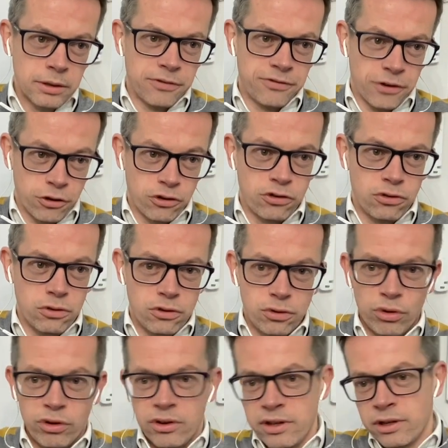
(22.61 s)
the first two
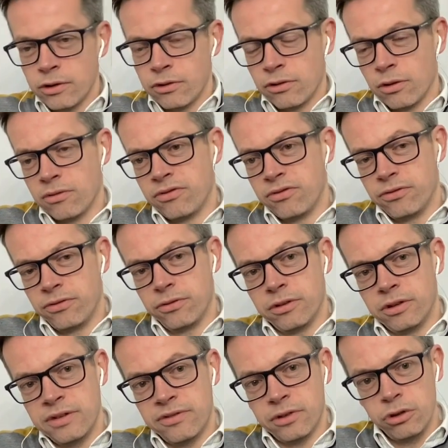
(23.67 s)
Tory leaders of
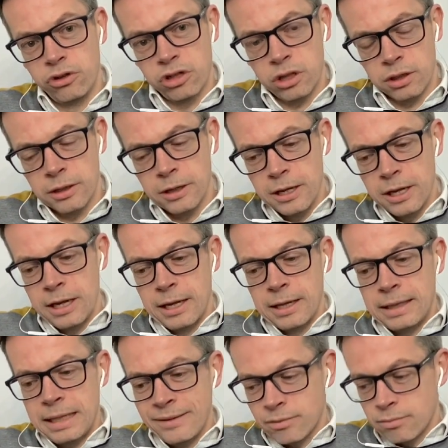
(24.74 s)
devolution.
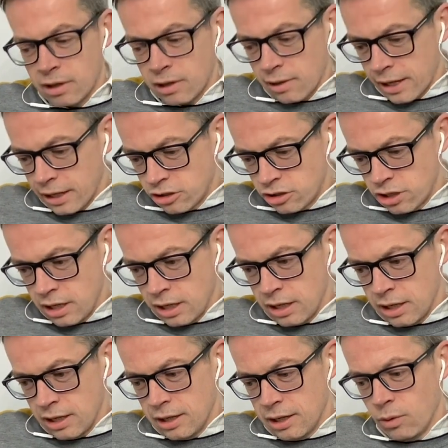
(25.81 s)
David
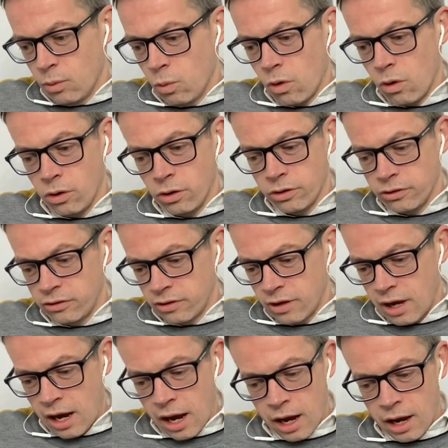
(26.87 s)
McCletchie was
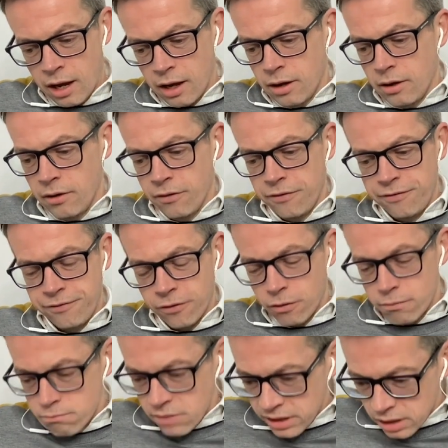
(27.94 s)
a
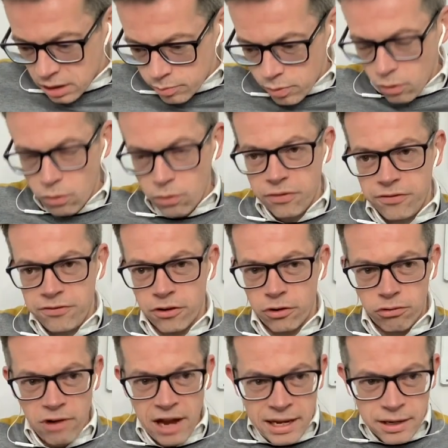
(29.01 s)
formidable,
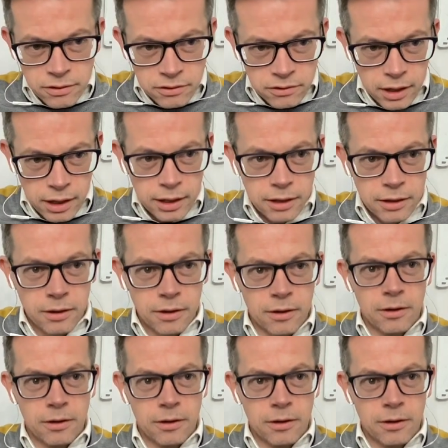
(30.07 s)
forensic,